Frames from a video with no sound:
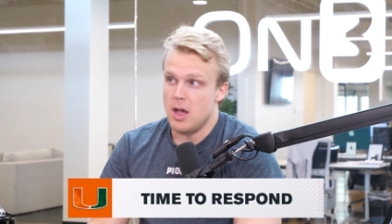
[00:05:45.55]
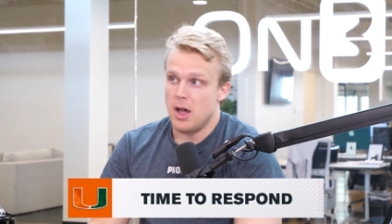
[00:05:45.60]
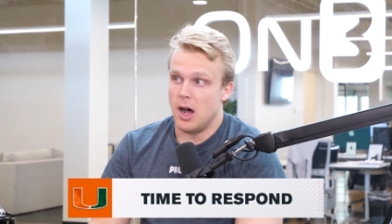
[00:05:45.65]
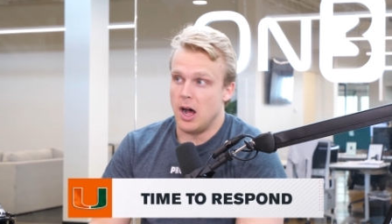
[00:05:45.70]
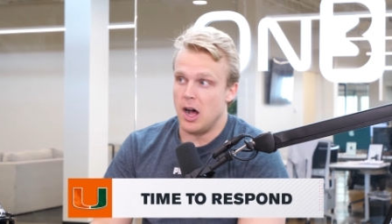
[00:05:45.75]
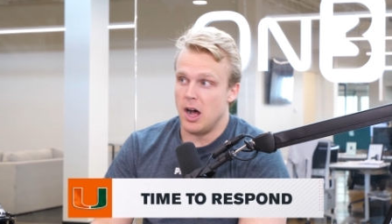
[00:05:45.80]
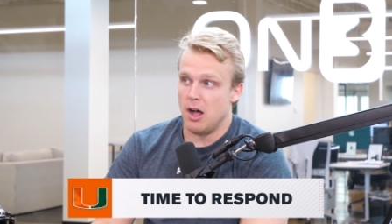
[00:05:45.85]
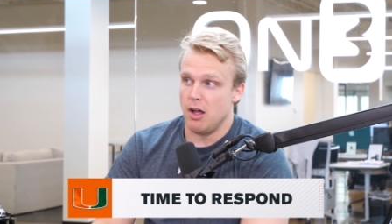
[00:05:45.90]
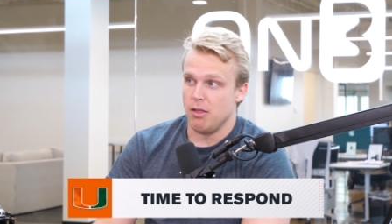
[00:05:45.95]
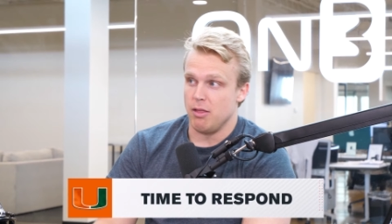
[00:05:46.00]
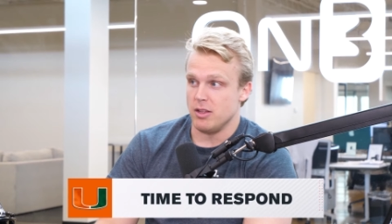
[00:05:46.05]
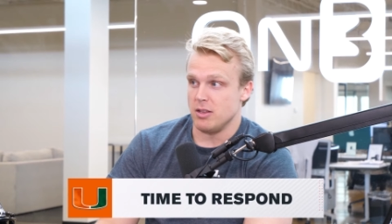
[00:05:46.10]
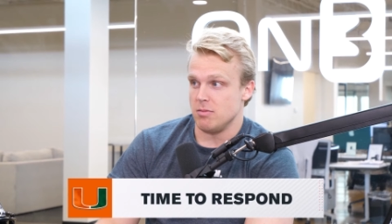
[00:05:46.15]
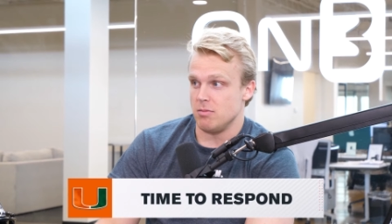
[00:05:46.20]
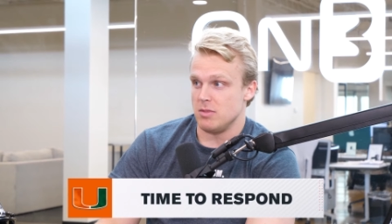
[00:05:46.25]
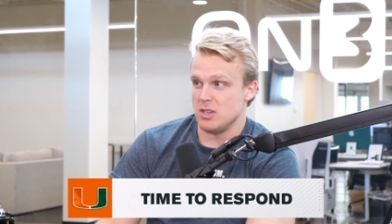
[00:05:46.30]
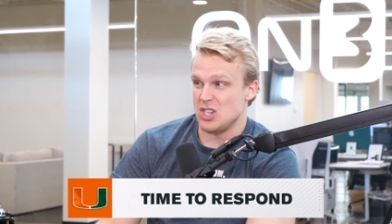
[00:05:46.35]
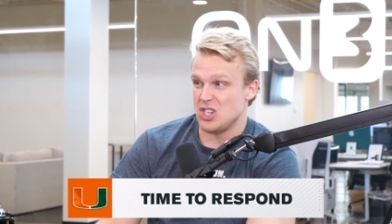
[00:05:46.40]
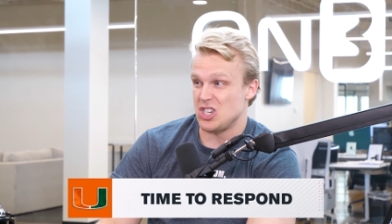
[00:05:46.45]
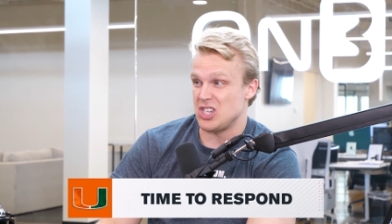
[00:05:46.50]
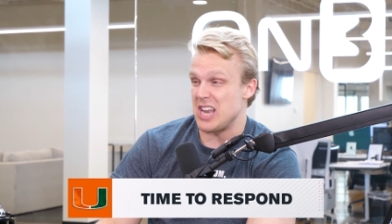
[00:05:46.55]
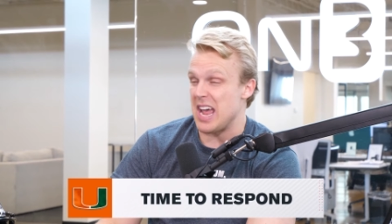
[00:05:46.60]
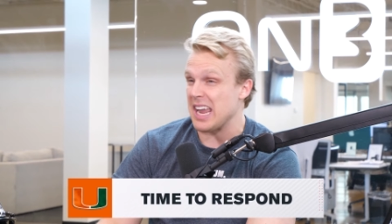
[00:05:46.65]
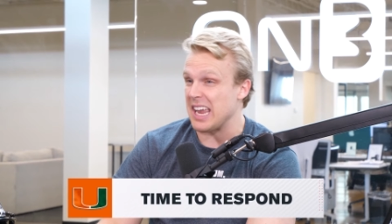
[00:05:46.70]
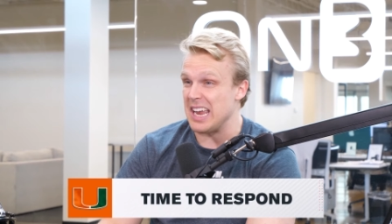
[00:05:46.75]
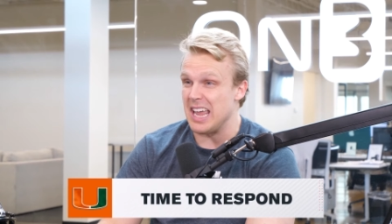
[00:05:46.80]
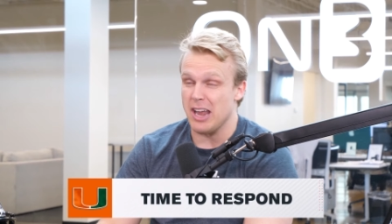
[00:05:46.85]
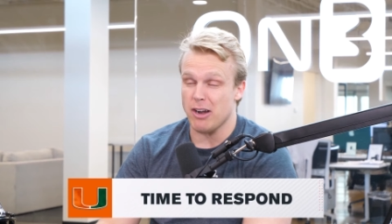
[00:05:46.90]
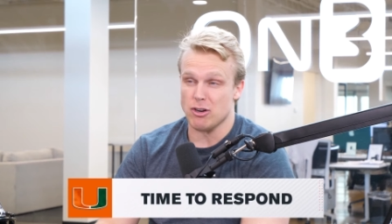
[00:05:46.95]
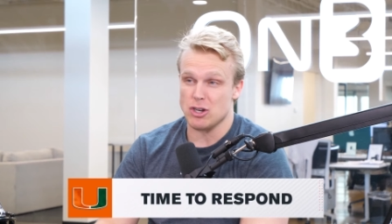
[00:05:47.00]
Uh, the, the
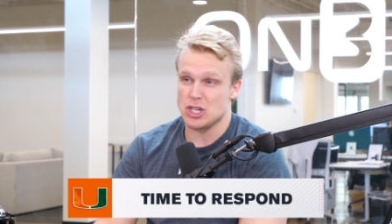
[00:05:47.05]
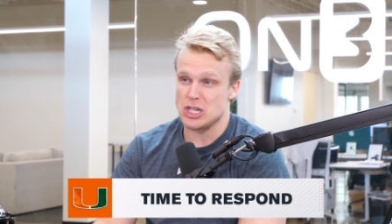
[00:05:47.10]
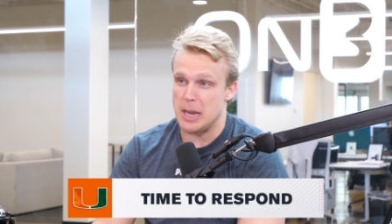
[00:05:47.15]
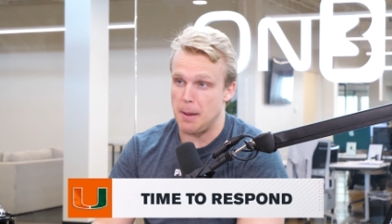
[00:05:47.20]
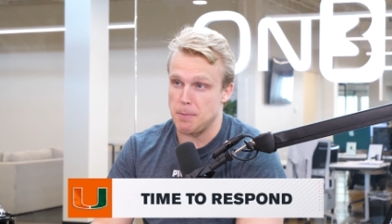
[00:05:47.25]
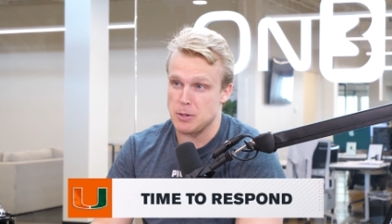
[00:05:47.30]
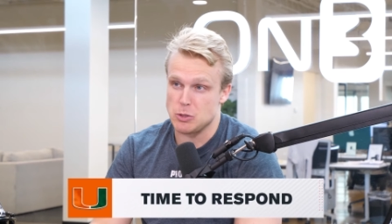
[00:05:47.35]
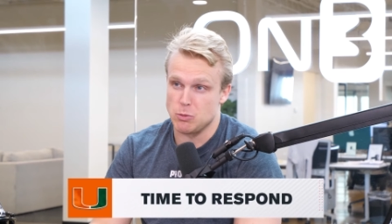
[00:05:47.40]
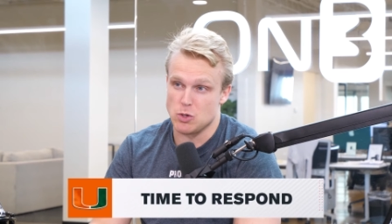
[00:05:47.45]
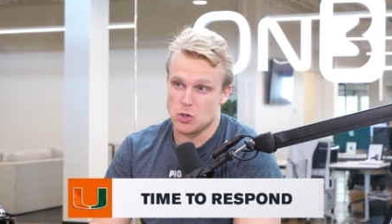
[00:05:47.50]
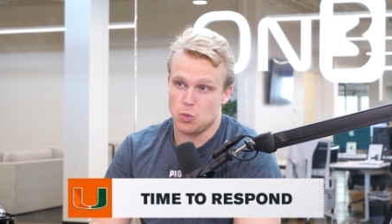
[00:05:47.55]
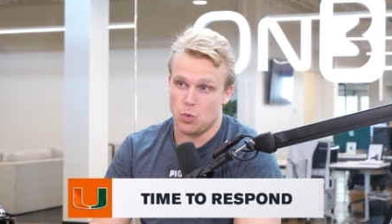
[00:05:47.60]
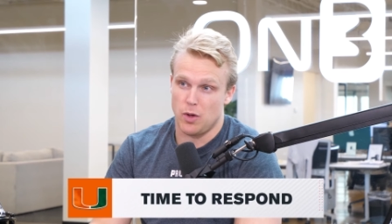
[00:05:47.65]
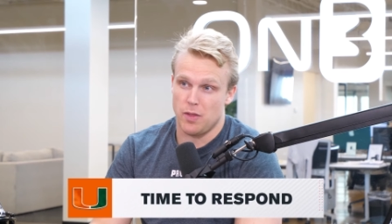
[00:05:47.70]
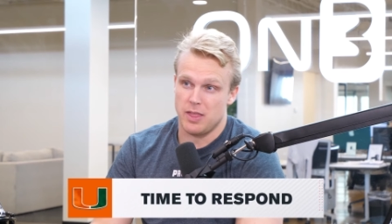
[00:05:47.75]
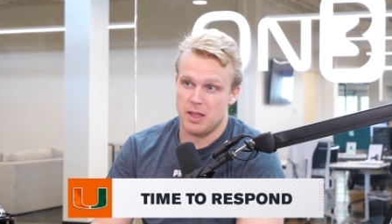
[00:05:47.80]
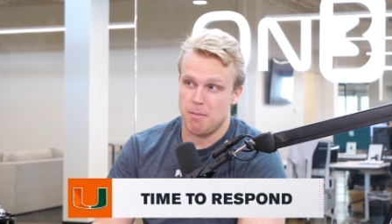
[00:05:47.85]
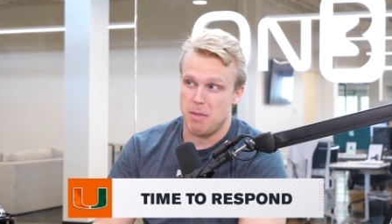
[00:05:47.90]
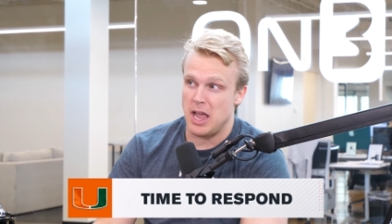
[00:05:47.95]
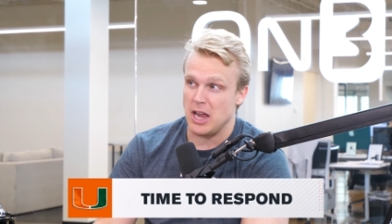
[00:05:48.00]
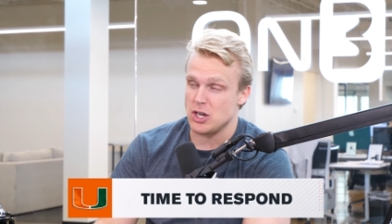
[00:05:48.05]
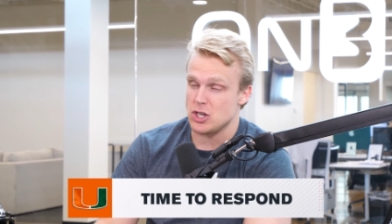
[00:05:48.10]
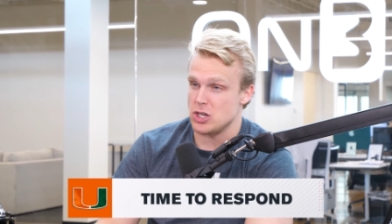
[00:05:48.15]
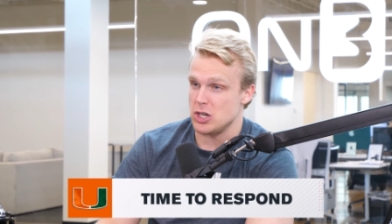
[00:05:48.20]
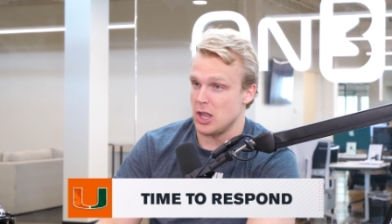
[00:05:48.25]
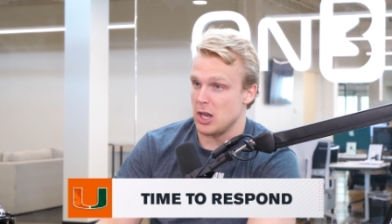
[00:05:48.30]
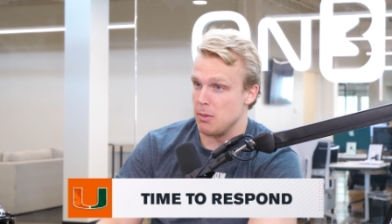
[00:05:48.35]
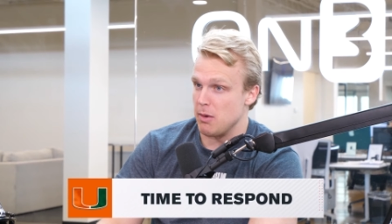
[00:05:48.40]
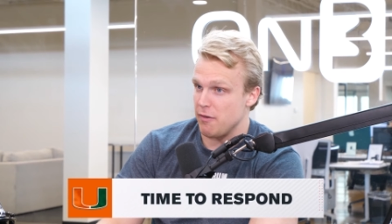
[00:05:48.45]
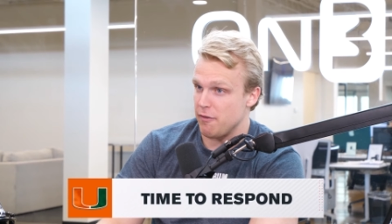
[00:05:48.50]
second interception was one that makes you a
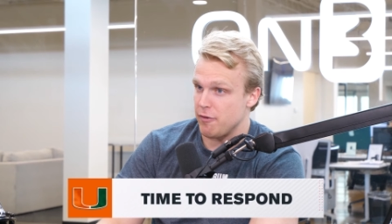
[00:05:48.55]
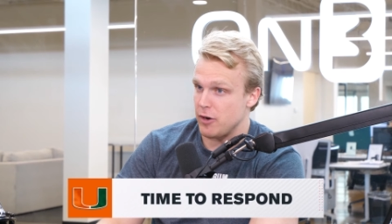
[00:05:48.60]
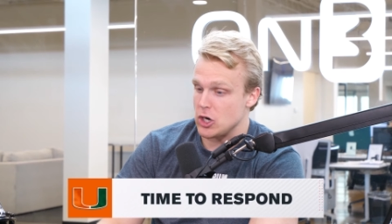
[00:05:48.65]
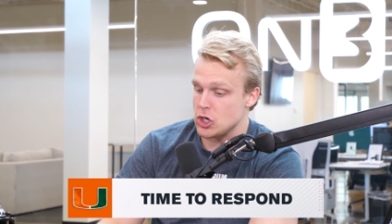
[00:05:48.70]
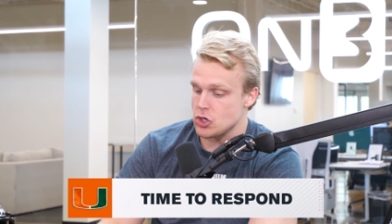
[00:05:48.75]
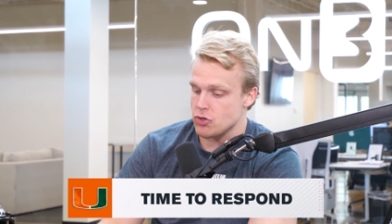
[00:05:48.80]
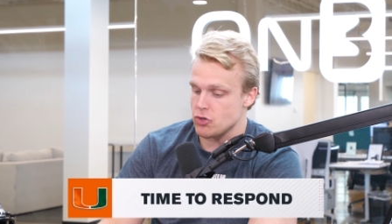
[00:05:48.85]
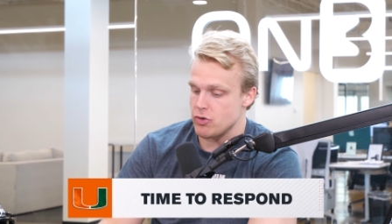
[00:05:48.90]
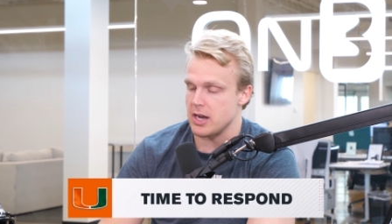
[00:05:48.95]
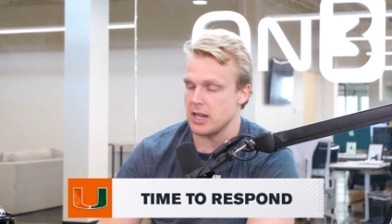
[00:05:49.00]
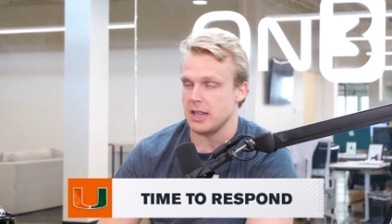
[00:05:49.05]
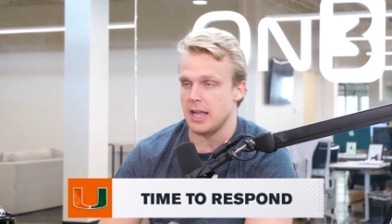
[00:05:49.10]
little bit frustrated.